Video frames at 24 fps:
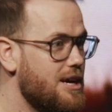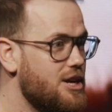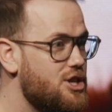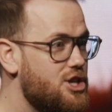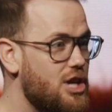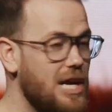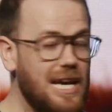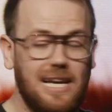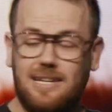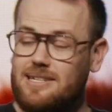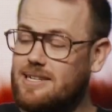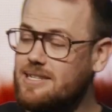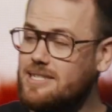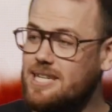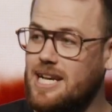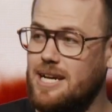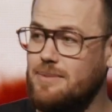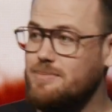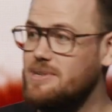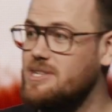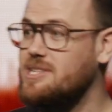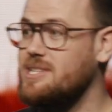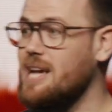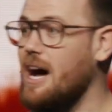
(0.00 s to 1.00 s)
Jesus
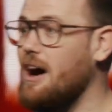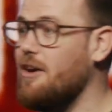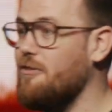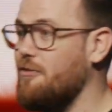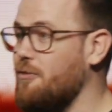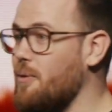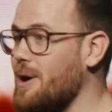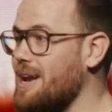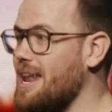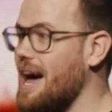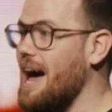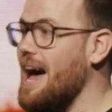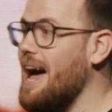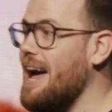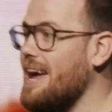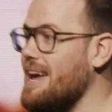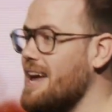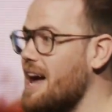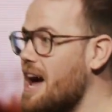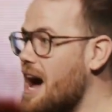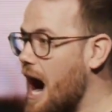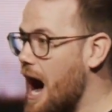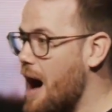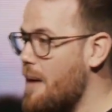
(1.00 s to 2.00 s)
himself went,
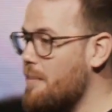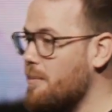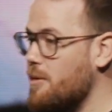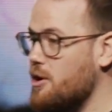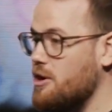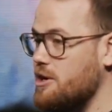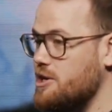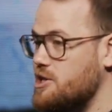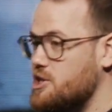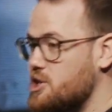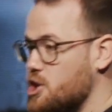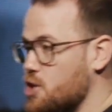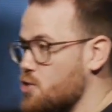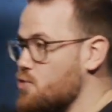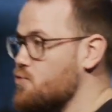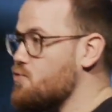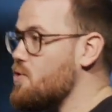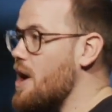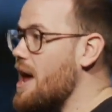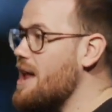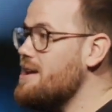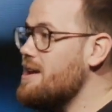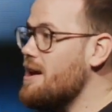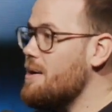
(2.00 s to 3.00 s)
hey, I'm going to
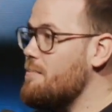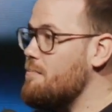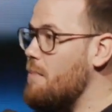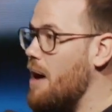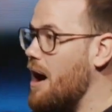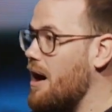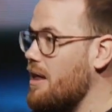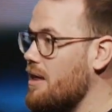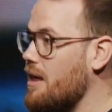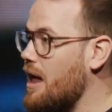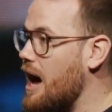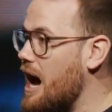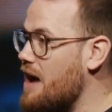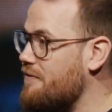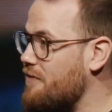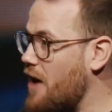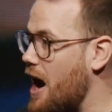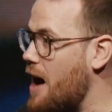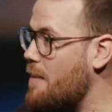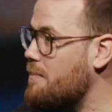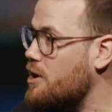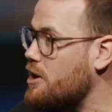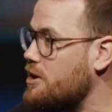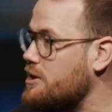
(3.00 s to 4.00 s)
surrender my life.
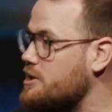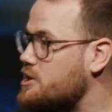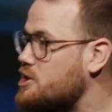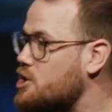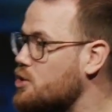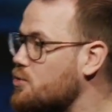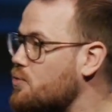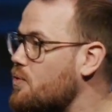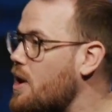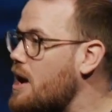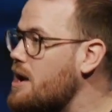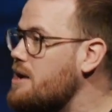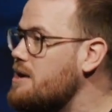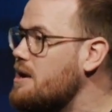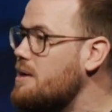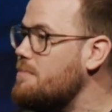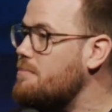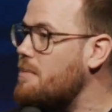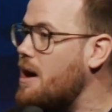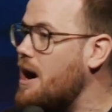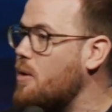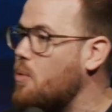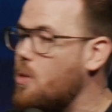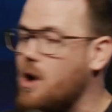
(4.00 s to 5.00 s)
I'm going to surrender
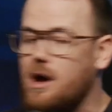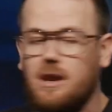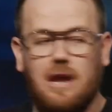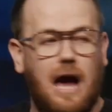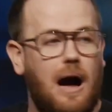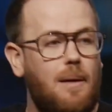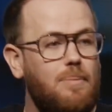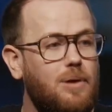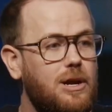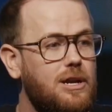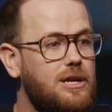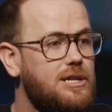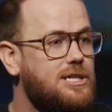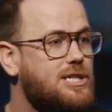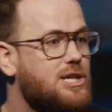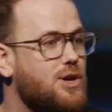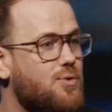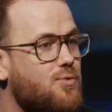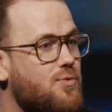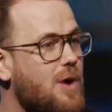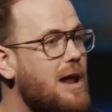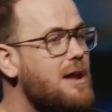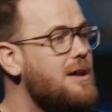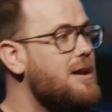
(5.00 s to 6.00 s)
my want. I'm going to
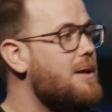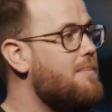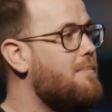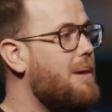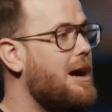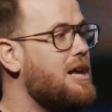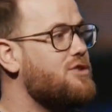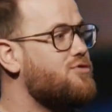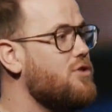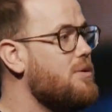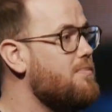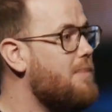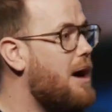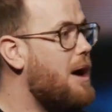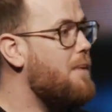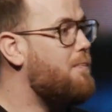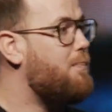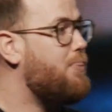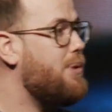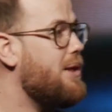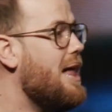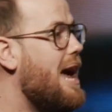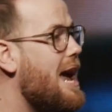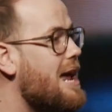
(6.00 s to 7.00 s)
surrender my dream, my
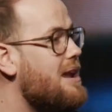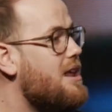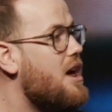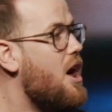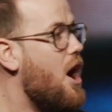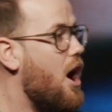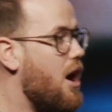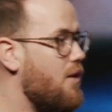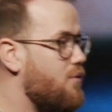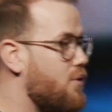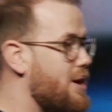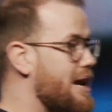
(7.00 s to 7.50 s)
plan of